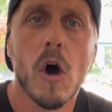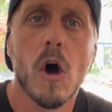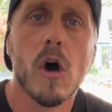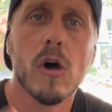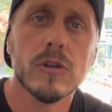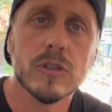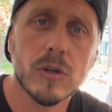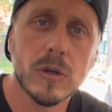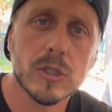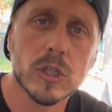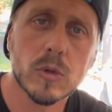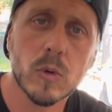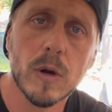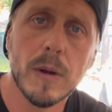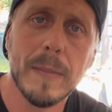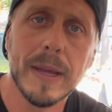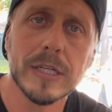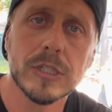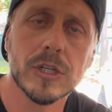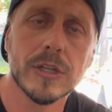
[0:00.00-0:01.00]
Also, I just want
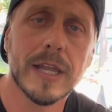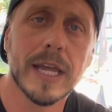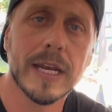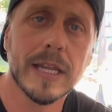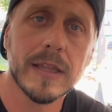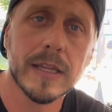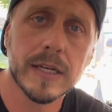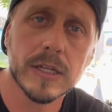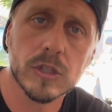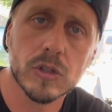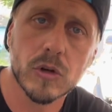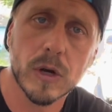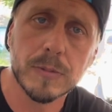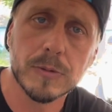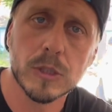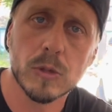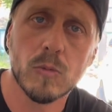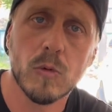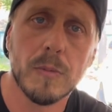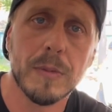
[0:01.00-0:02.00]
to mention that in the
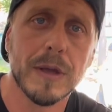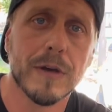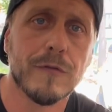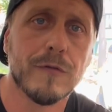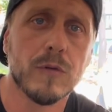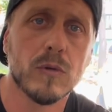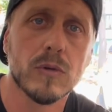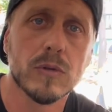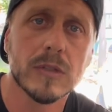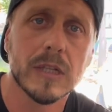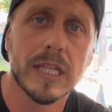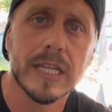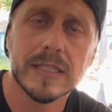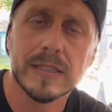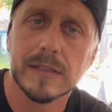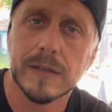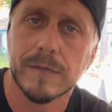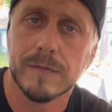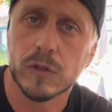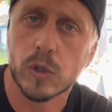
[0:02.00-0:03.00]
description will be a full
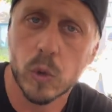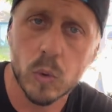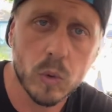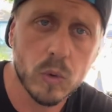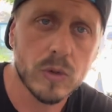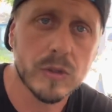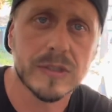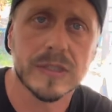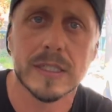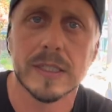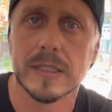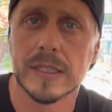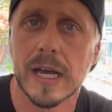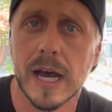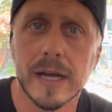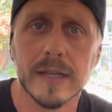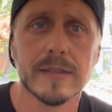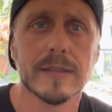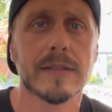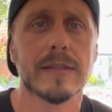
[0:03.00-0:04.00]
list of tools and
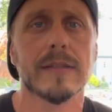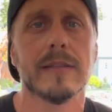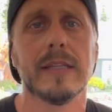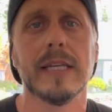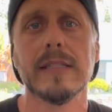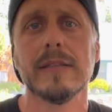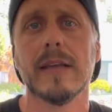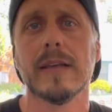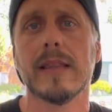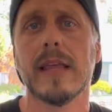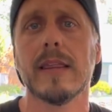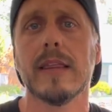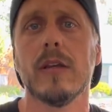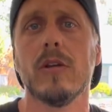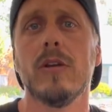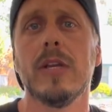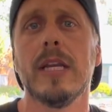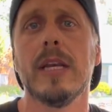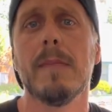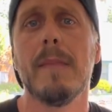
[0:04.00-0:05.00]
cuts and things like that that
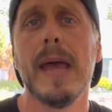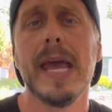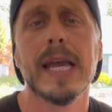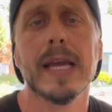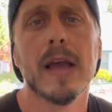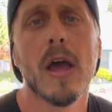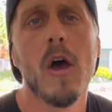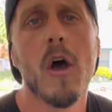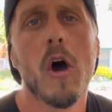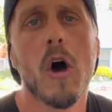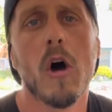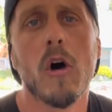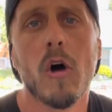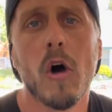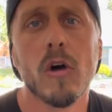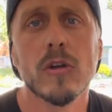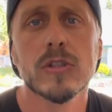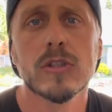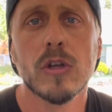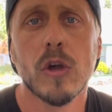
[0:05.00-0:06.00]
you need to make. I'll
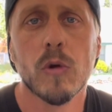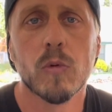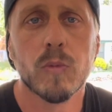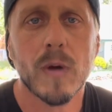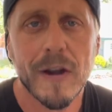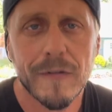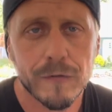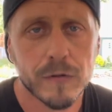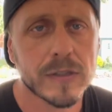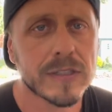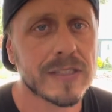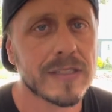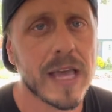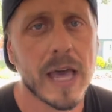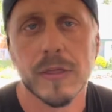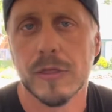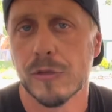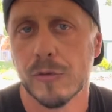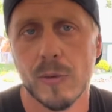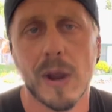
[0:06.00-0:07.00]
also reference
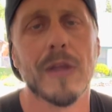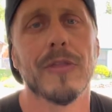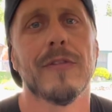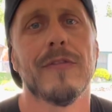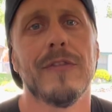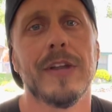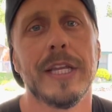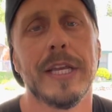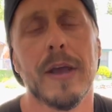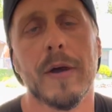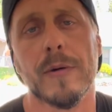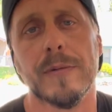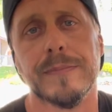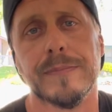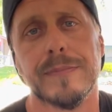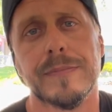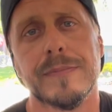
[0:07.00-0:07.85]
that throughout the video.